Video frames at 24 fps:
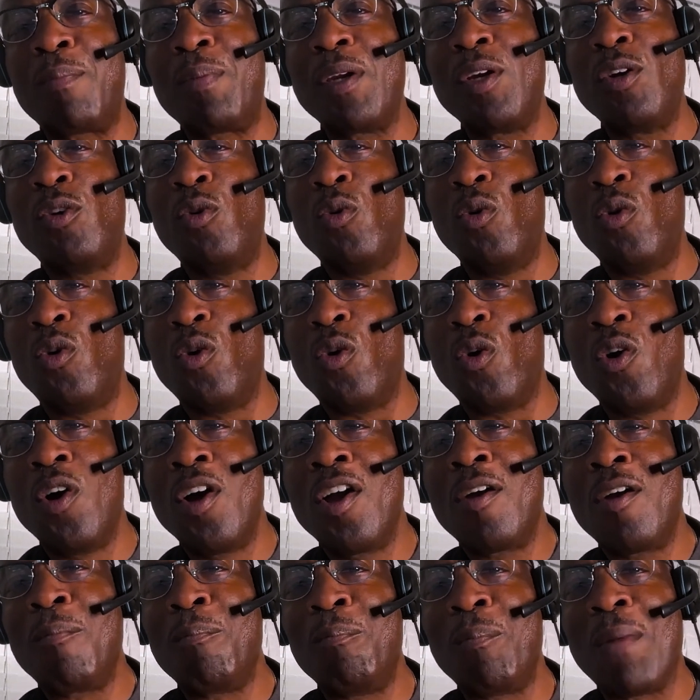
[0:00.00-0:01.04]
in Google
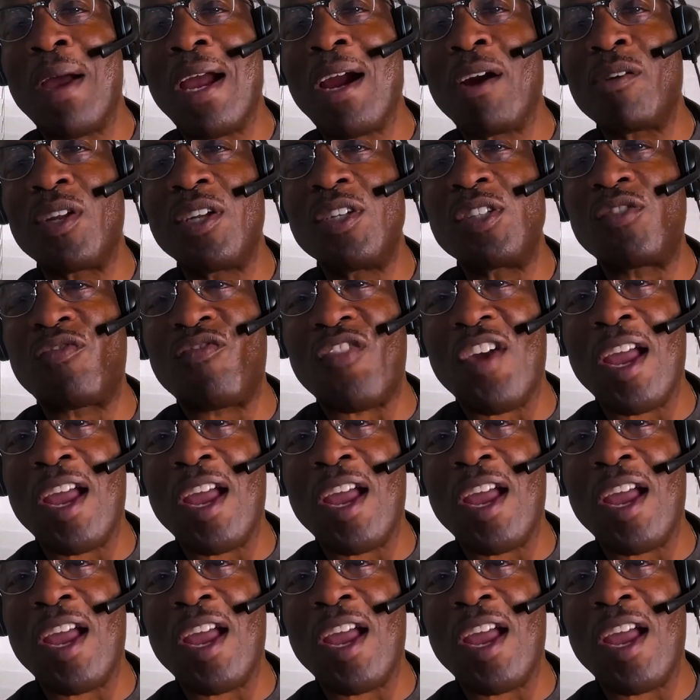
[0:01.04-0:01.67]
Marilyn's